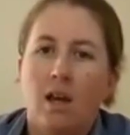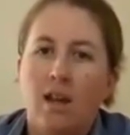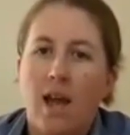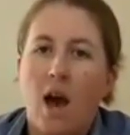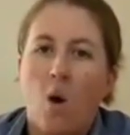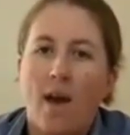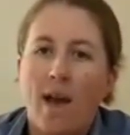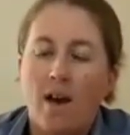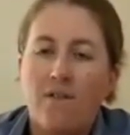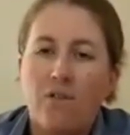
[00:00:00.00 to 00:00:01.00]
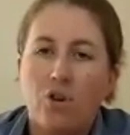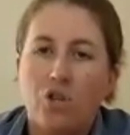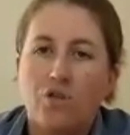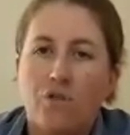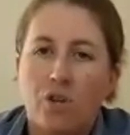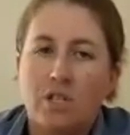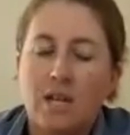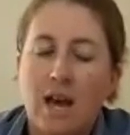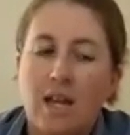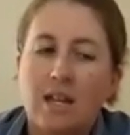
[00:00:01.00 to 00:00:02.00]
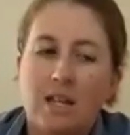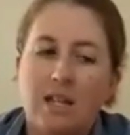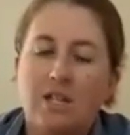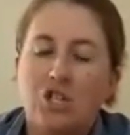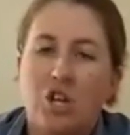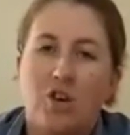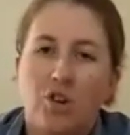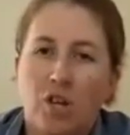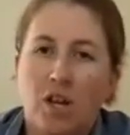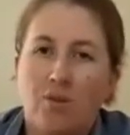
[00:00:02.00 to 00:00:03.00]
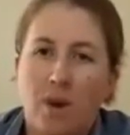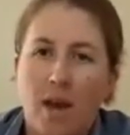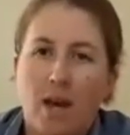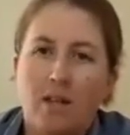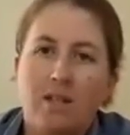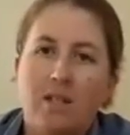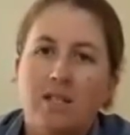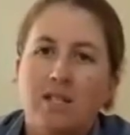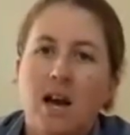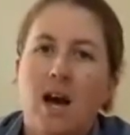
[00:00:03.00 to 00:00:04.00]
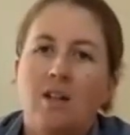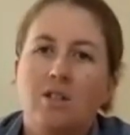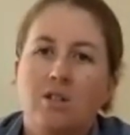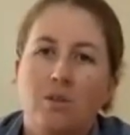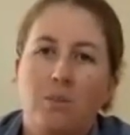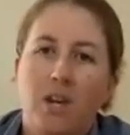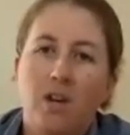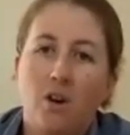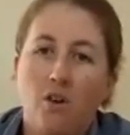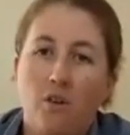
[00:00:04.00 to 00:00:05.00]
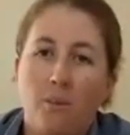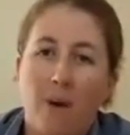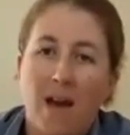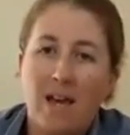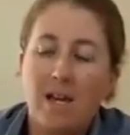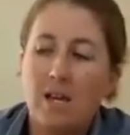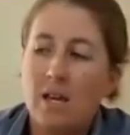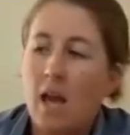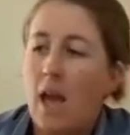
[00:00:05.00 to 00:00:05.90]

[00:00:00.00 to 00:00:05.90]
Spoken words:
Now, our first frost date is generally around the start to mid of May.